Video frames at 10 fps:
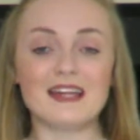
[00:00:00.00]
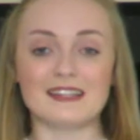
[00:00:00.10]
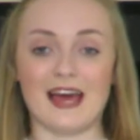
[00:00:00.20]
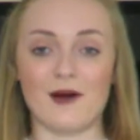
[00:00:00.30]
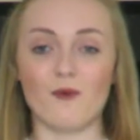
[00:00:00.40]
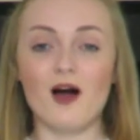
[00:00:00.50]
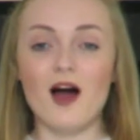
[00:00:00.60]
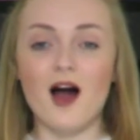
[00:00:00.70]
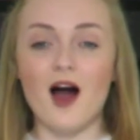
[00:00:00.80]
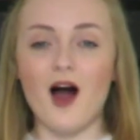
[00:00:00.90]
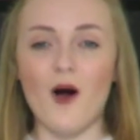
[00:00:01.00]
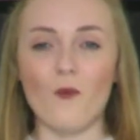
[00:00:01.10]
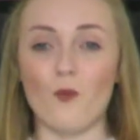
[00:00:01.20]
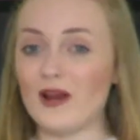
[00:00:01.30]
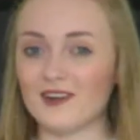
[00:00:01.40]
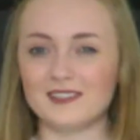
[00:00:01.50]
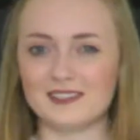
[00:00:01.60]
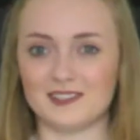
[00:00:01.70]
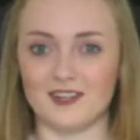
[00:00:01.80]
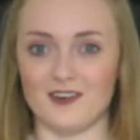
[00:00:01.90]
Now, when I
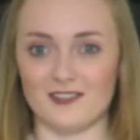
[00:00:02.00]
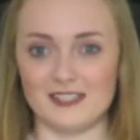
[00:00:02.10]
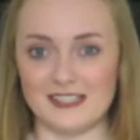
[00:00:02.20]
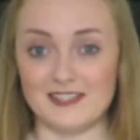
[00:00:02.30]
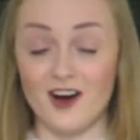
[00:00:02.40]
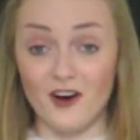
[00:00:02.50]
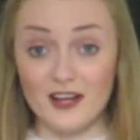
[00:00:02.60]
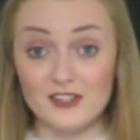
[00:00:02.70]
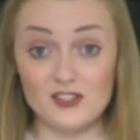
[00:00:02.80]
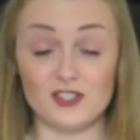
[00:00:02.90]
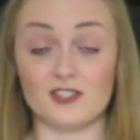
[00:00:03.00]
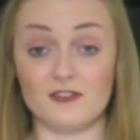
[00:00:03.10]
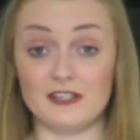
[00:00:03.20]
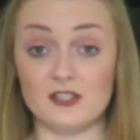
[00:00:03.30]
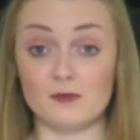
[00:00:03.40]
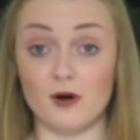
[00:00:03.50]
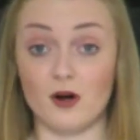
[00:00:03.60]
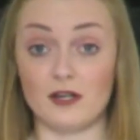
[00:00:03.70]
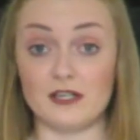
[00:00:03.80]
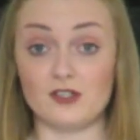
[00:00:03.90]
started, I had just finished
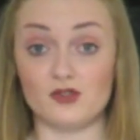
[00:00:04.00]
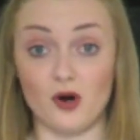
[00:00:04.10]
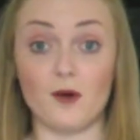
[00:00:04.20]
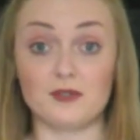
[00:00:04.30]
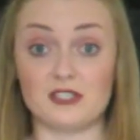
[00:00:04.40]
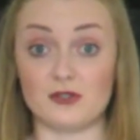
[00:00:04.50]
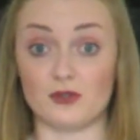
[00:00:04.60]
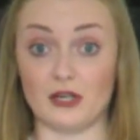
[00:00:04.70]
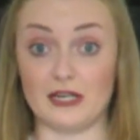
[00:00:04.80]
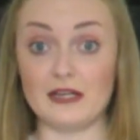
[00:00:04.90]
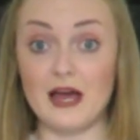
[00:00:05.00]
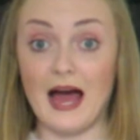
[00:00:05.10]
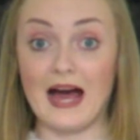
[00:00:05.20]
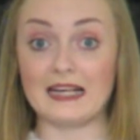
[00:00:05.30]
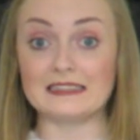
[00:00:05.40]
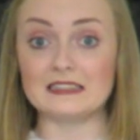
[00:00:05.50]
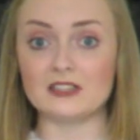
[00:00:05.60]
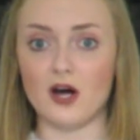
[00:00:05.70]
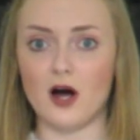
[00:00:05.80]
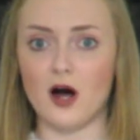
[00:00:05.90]
my drama degree
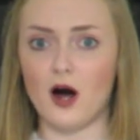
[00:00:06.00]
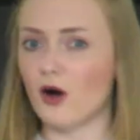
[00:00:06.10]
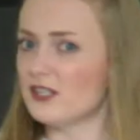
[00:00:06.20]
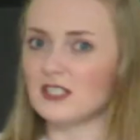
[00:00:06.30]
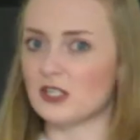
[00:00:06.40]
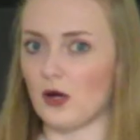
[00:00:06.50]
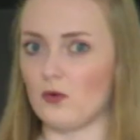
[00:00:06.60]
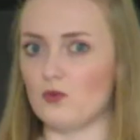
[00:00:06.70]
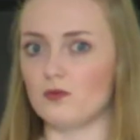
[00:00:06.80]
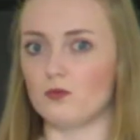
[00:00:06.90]
and I didn't know